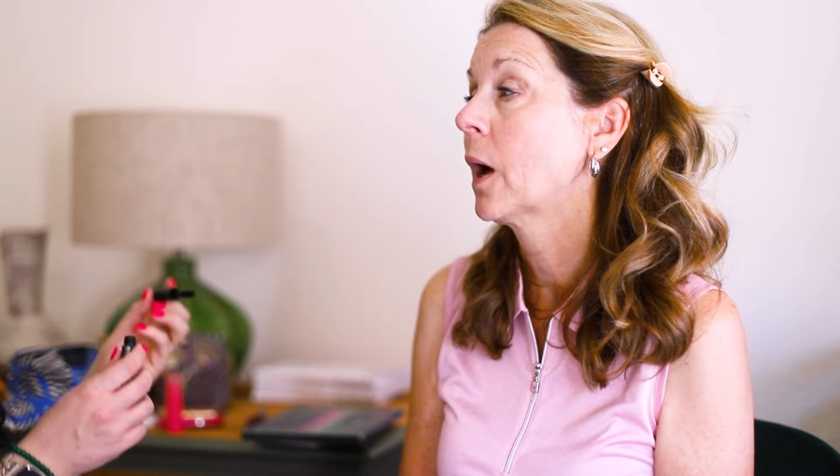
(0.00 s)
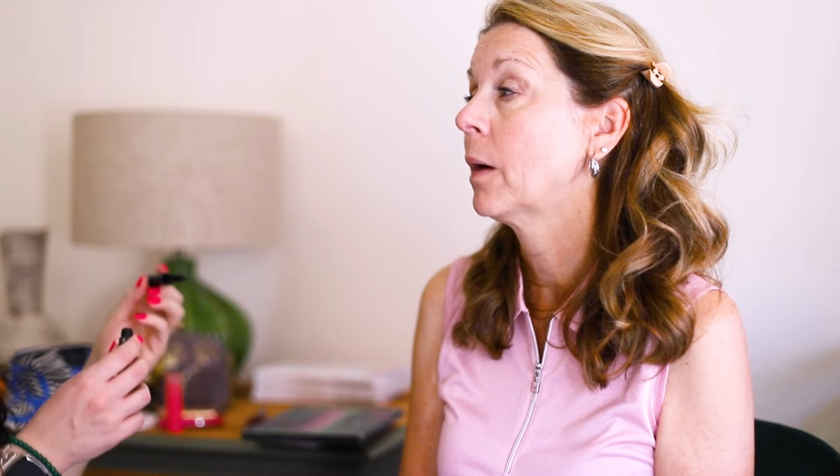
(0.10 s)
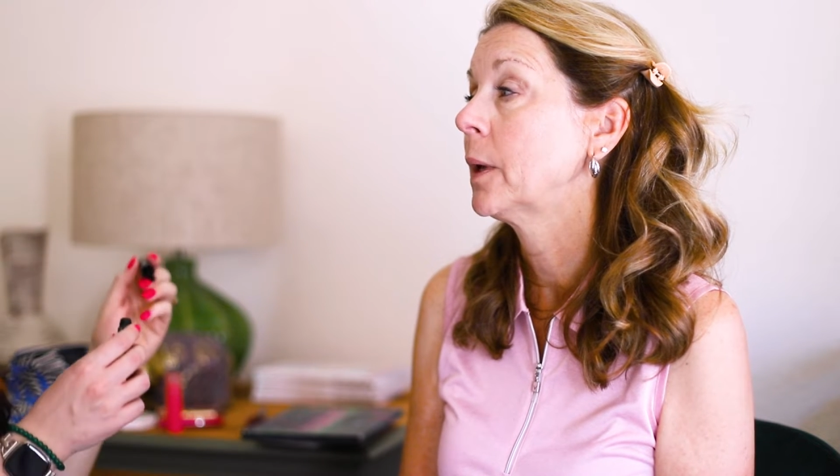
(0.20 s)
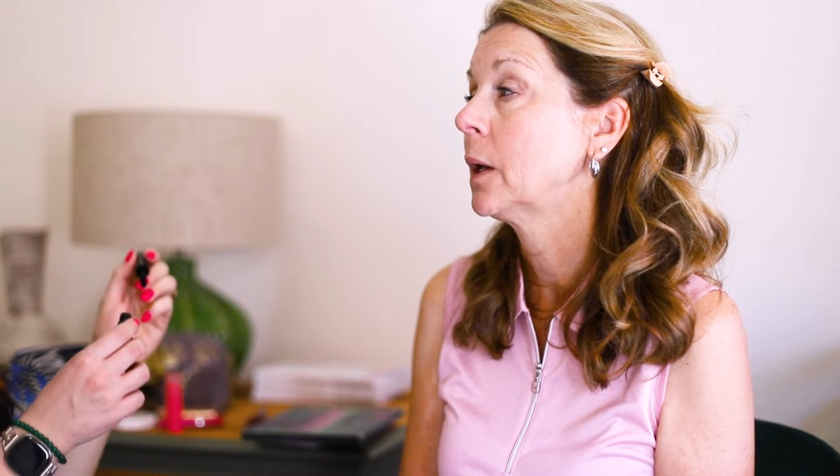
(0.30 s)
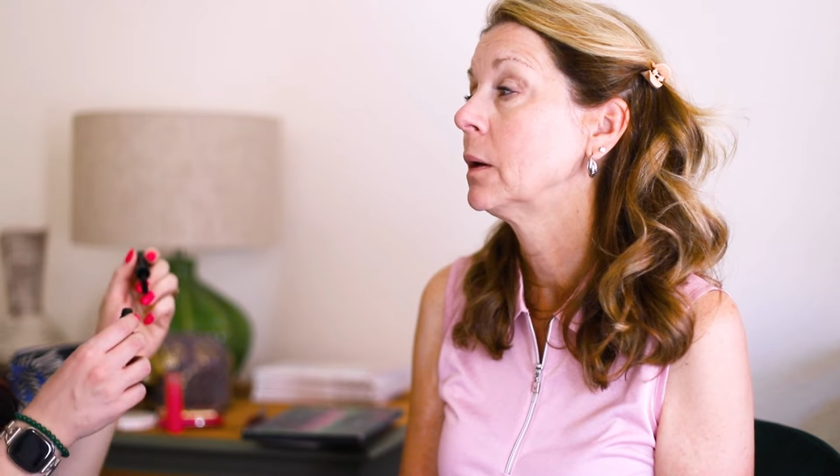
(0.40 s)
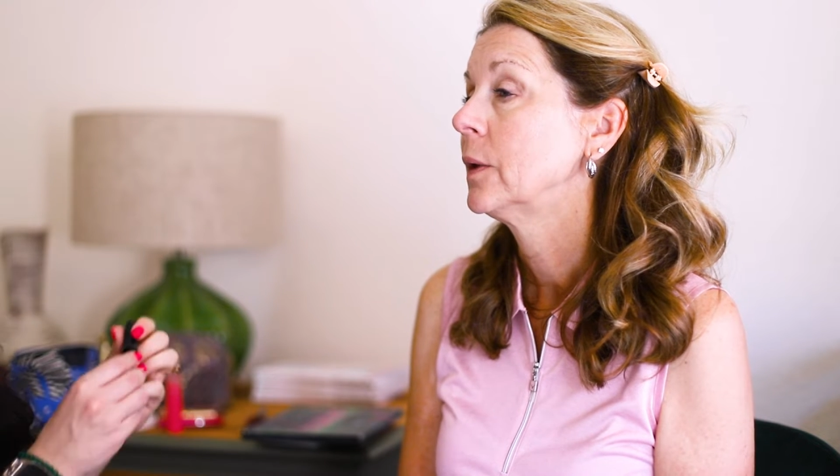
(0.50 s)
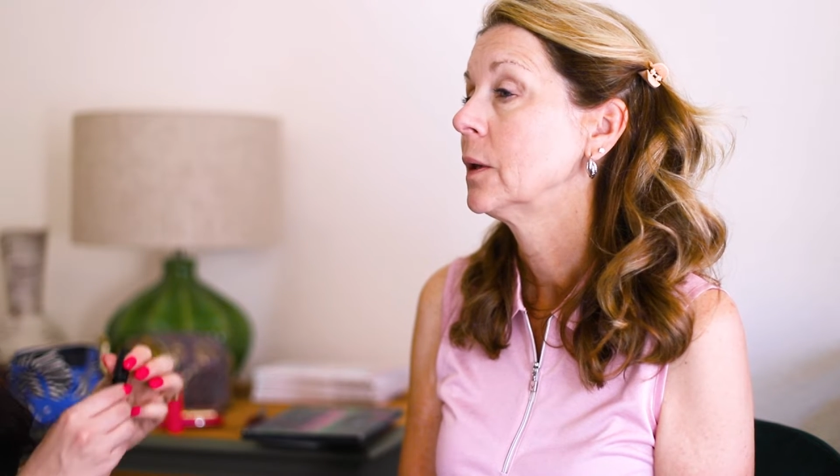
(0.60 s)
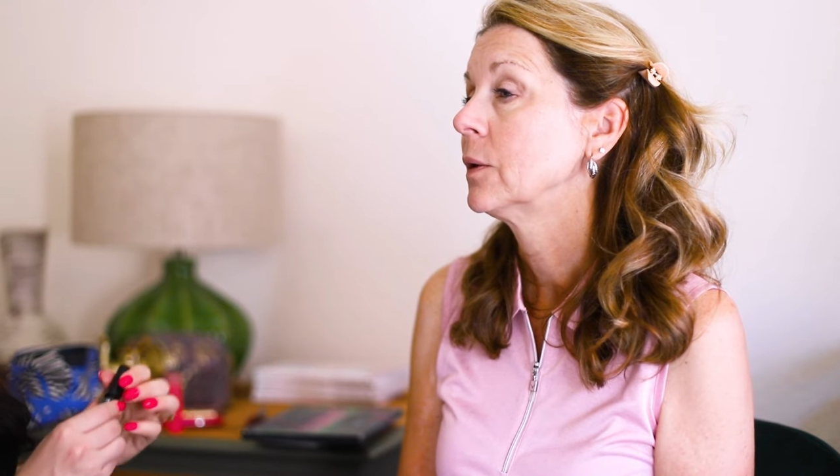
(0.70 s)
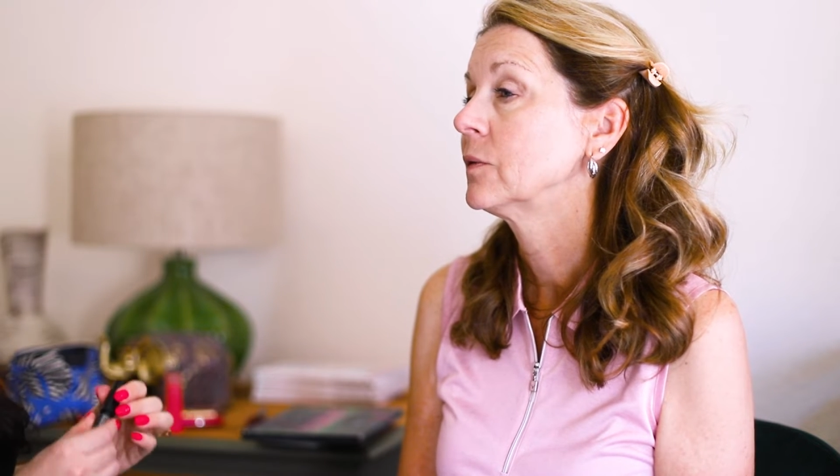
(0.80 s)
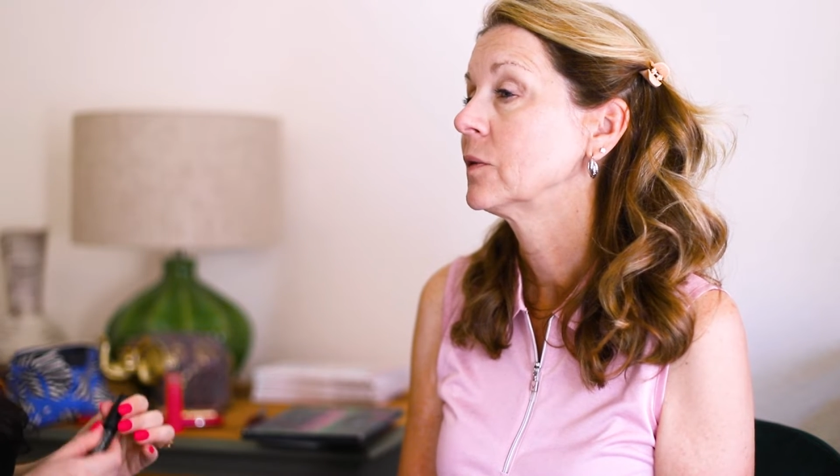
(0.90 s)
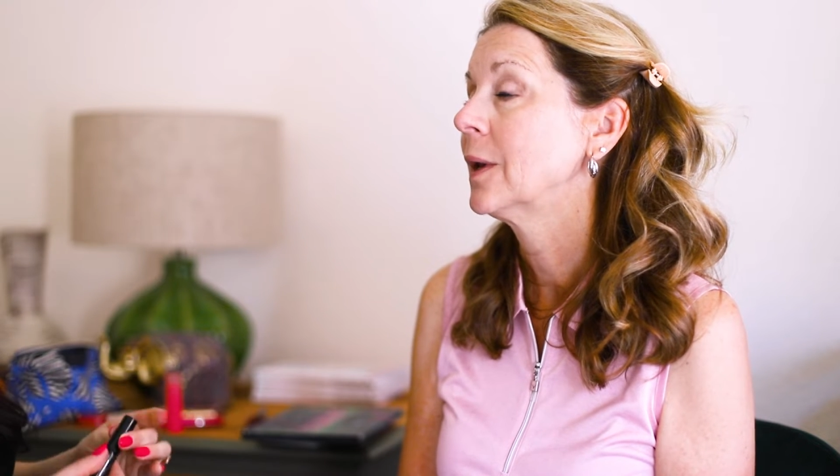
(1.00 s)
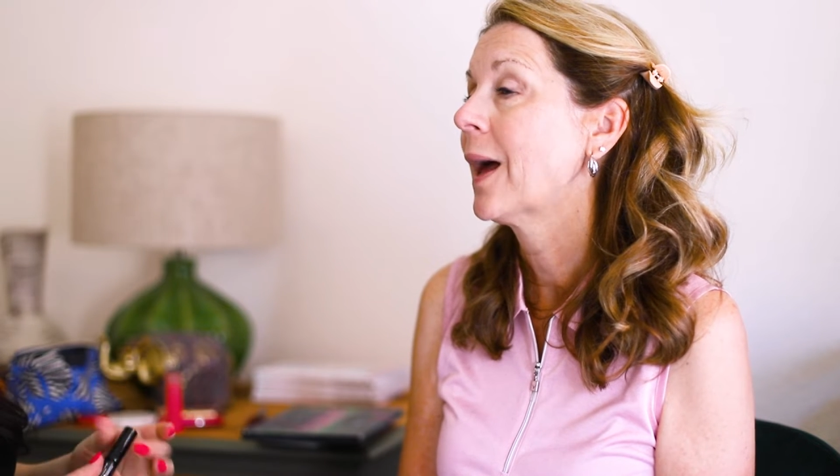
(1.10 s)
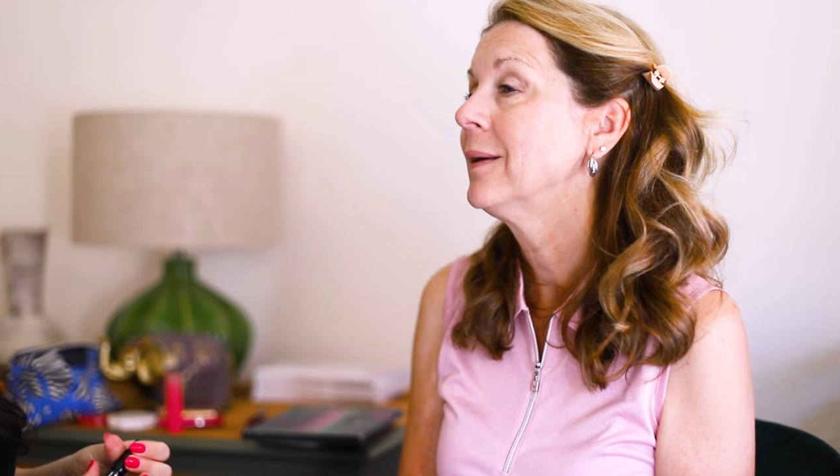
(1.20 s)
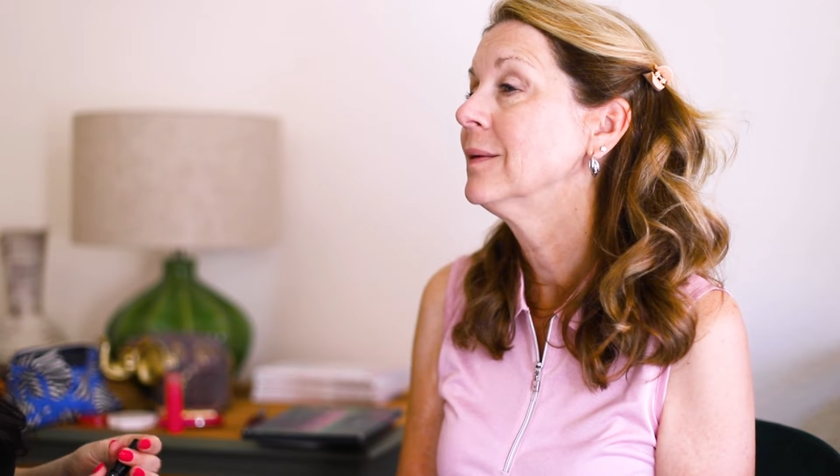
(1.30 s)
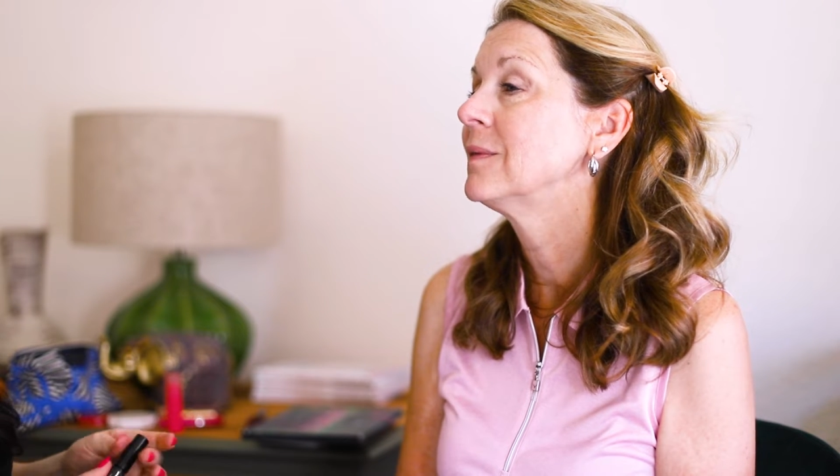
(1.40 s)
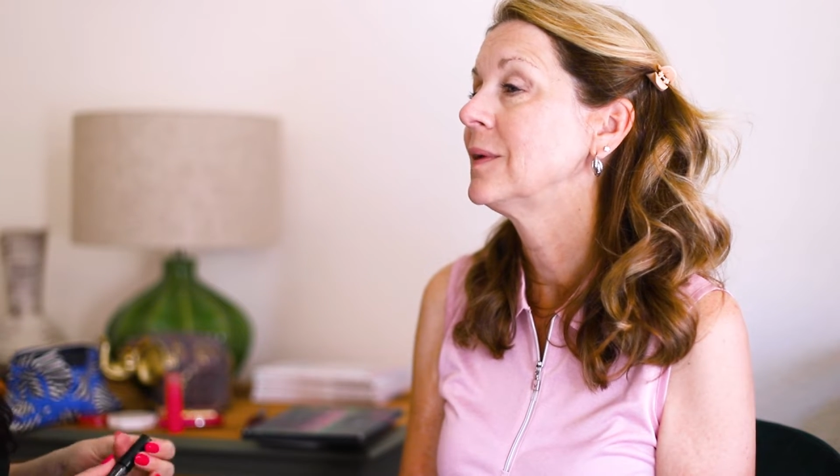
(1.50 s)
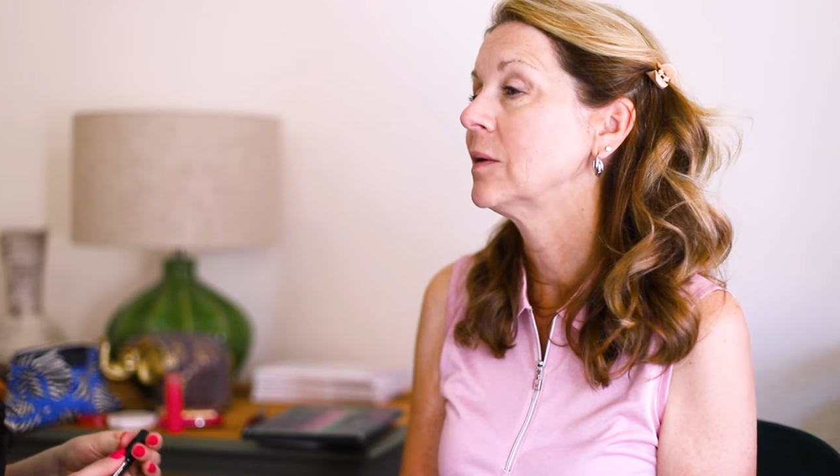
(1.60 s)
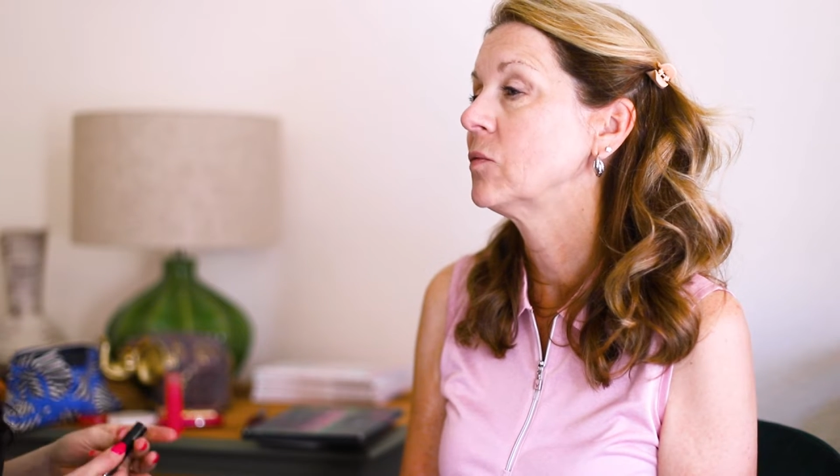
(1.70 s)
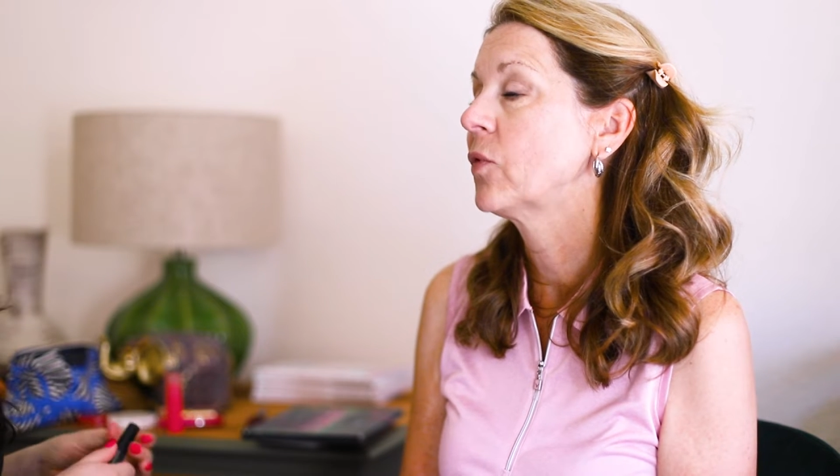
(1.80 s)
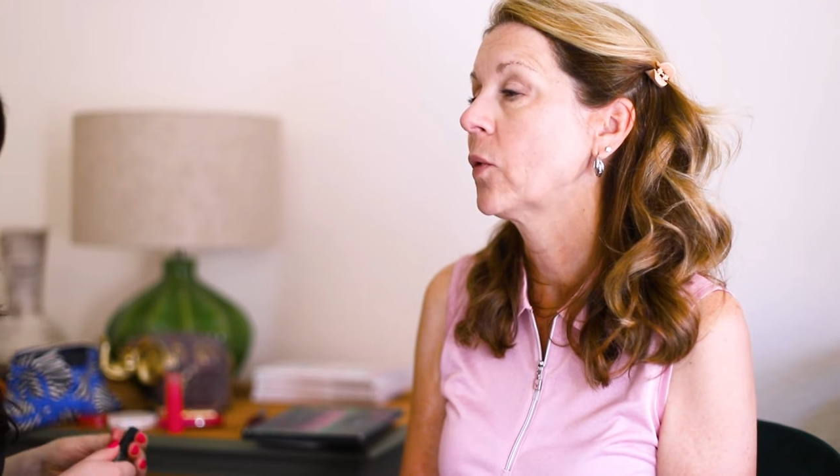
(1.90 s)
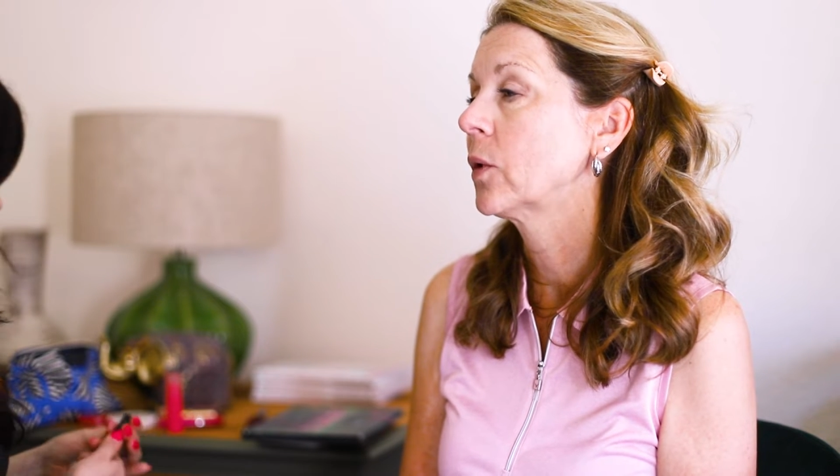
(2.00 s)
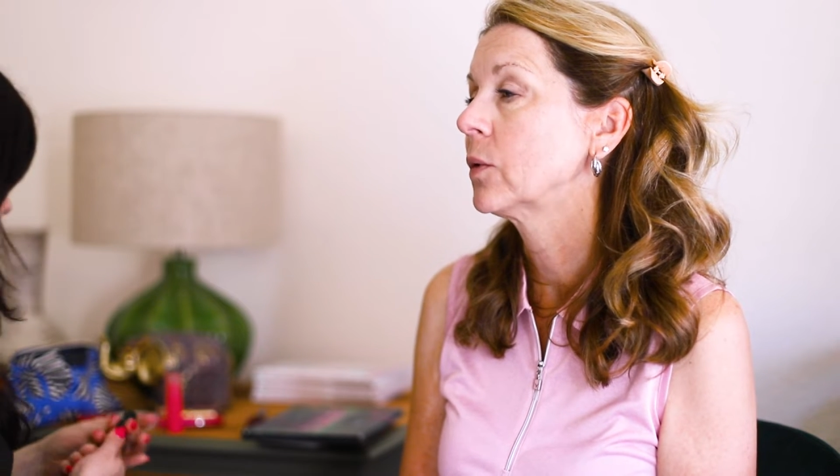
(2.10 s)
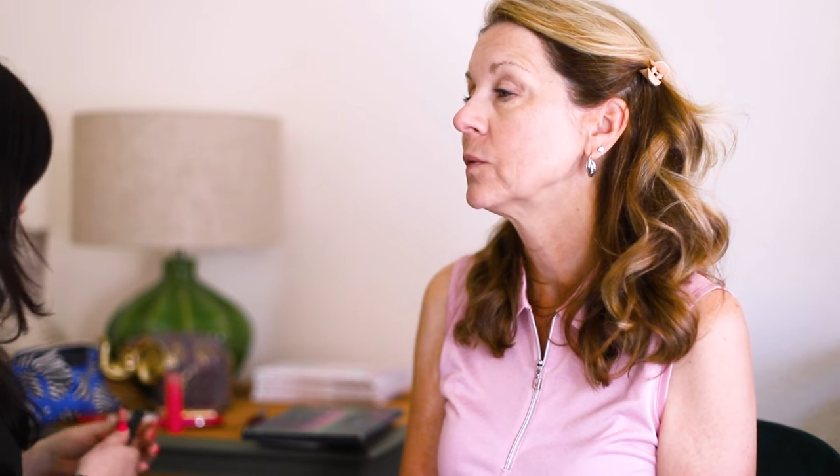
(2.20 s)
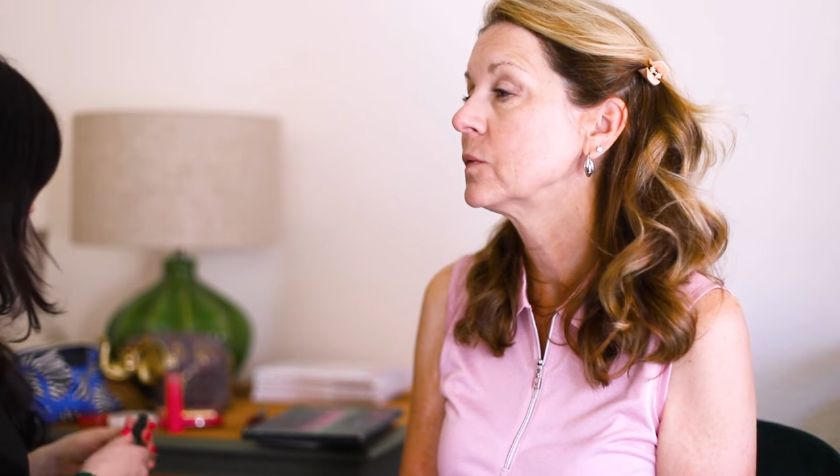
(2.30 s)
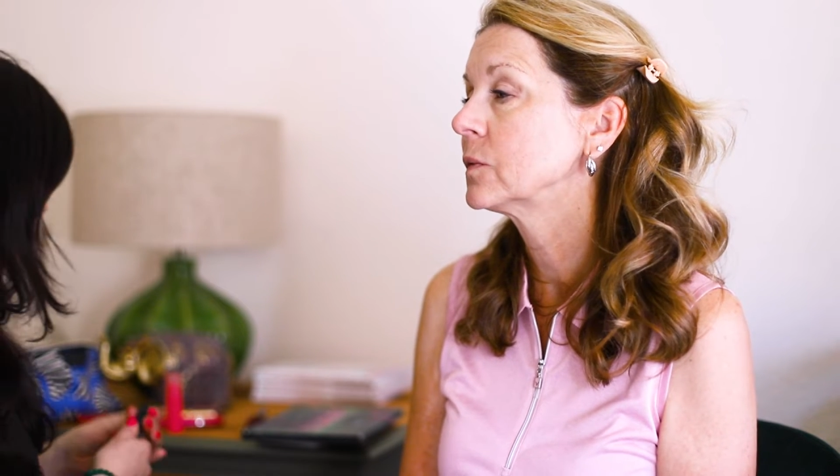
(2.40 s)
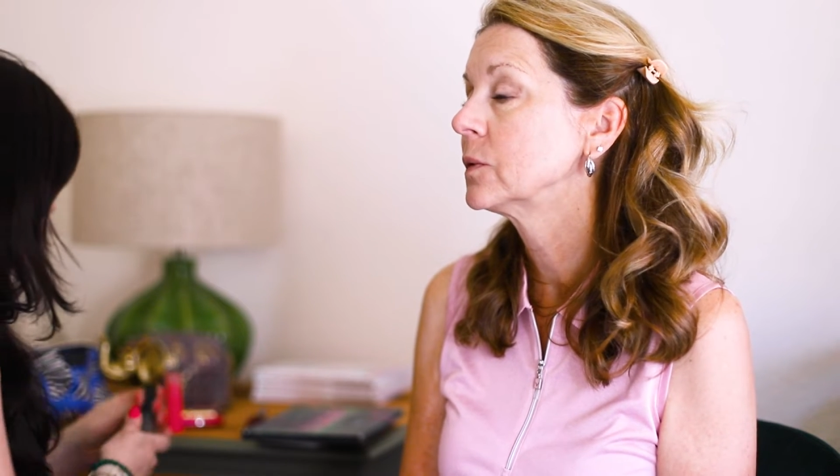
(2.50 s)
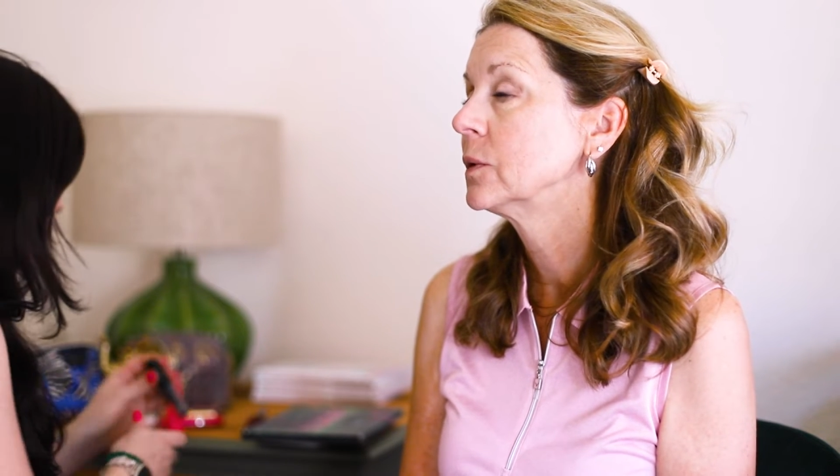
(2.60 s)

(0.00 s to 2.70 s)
comment that it looks good. I can see it in photos.